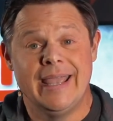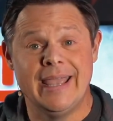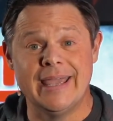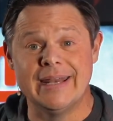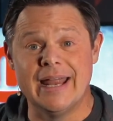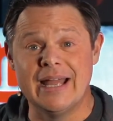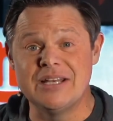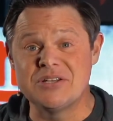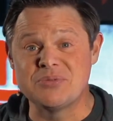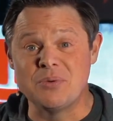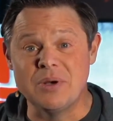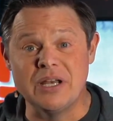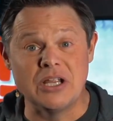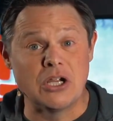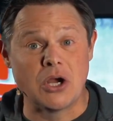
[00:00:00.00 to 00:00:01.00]
And I just
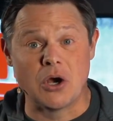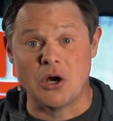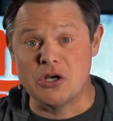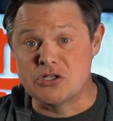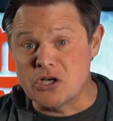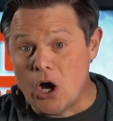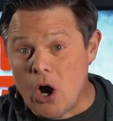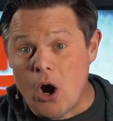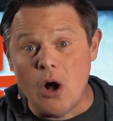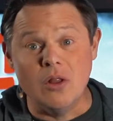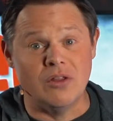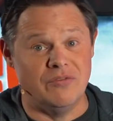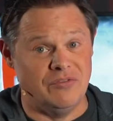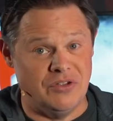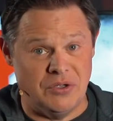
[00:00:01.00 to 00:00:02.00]
want to encourage
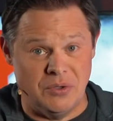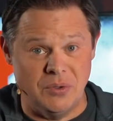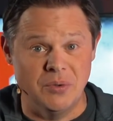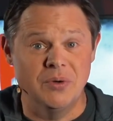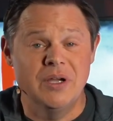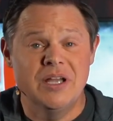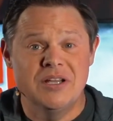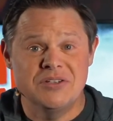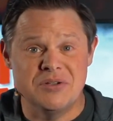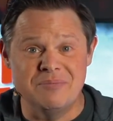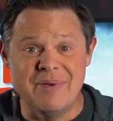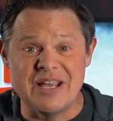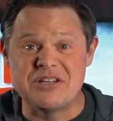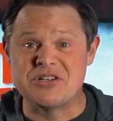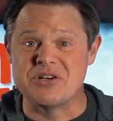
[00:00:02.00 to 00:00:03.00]
all of you to
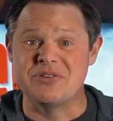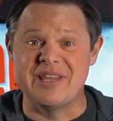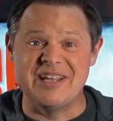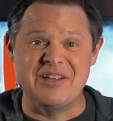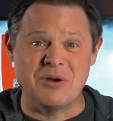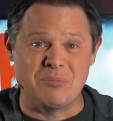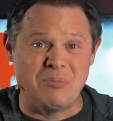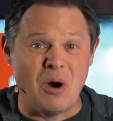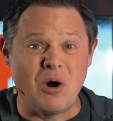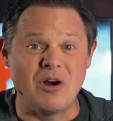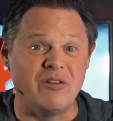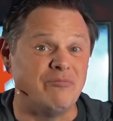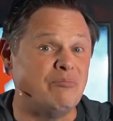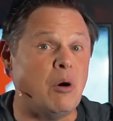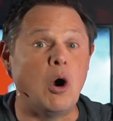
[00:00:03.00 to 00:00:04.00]
make sure that you're
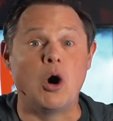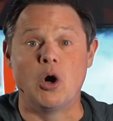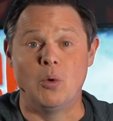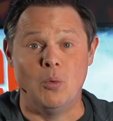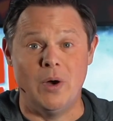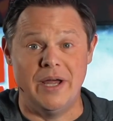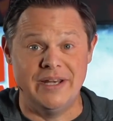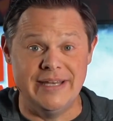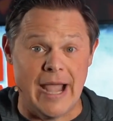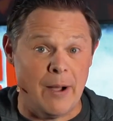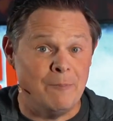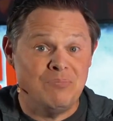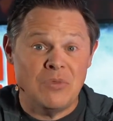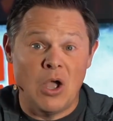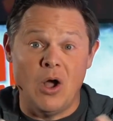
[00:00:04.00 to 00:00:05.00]
part of part one.
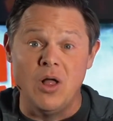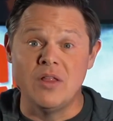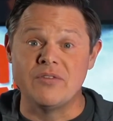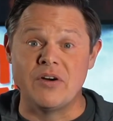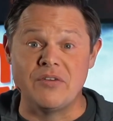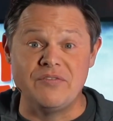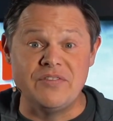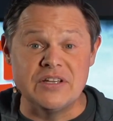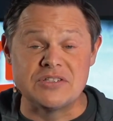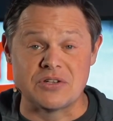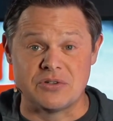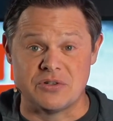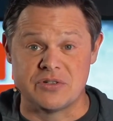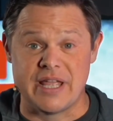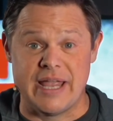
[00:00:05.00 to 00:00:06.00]
Now, all of our
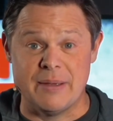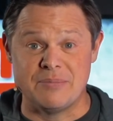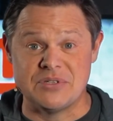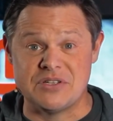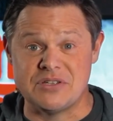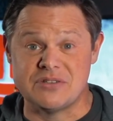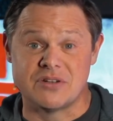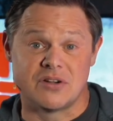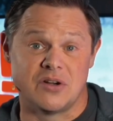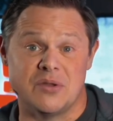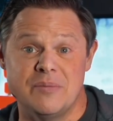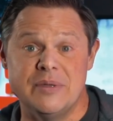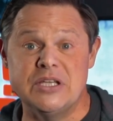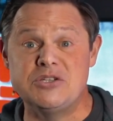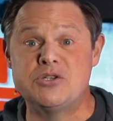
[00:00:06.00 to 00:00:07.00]
physical campuses are going
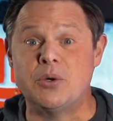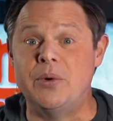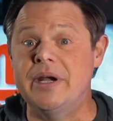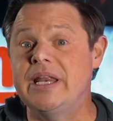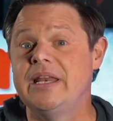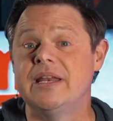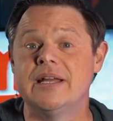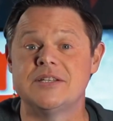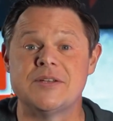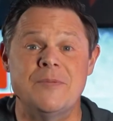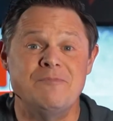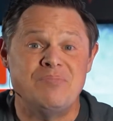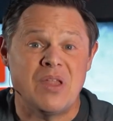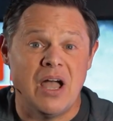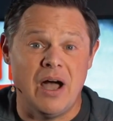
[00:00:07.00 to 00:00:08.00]
to be joining us
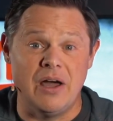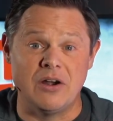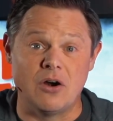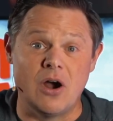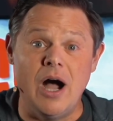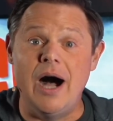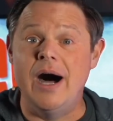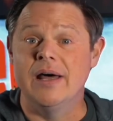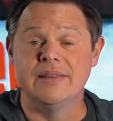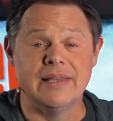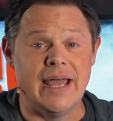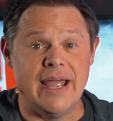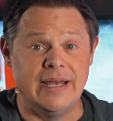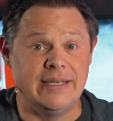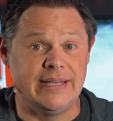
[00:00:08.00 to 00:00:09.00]
on our
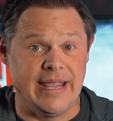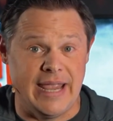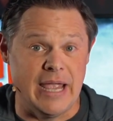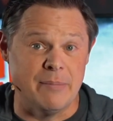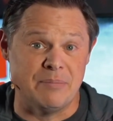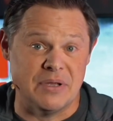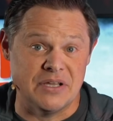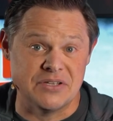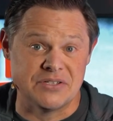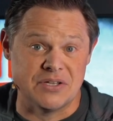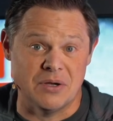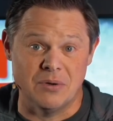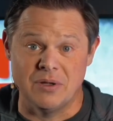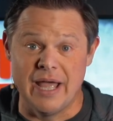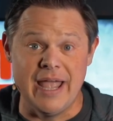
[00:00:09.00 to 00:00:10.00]
online campus.
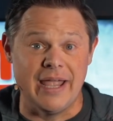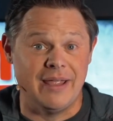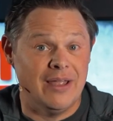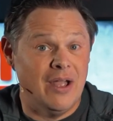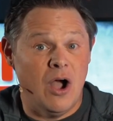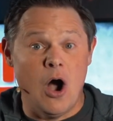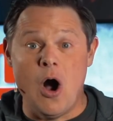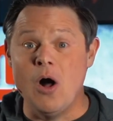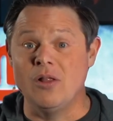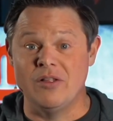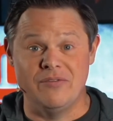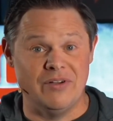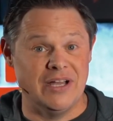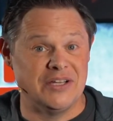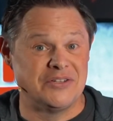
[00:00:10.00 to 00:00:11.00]
So, hey, all
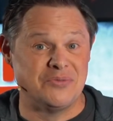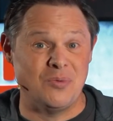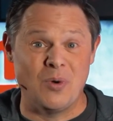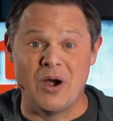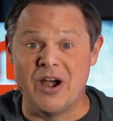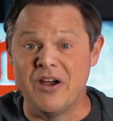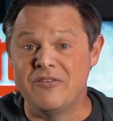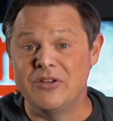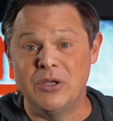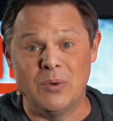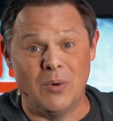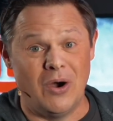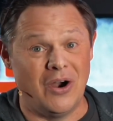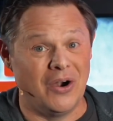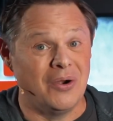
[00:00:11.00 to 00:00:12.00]
of us, wherever
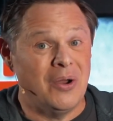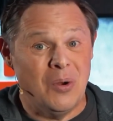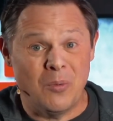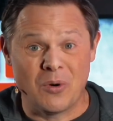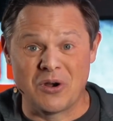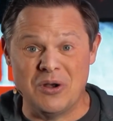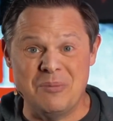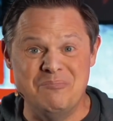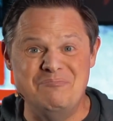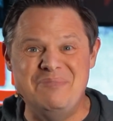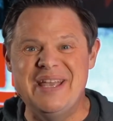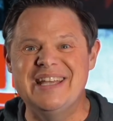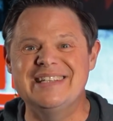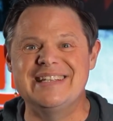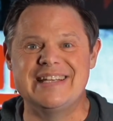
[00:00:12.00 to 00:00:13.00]
you are, we're going to
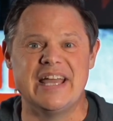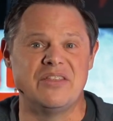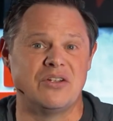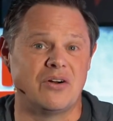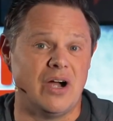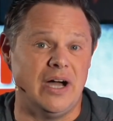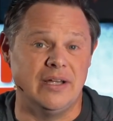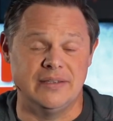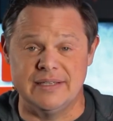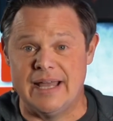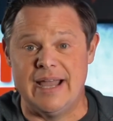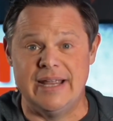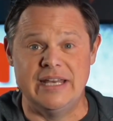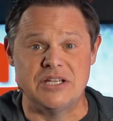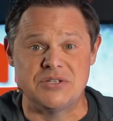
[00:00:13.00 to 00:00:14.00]
be together
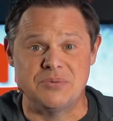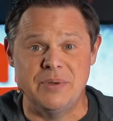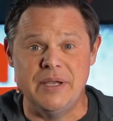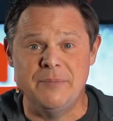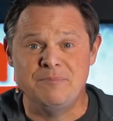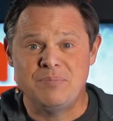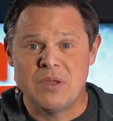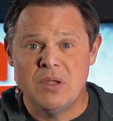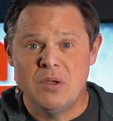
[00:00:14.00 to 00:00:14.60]
online as we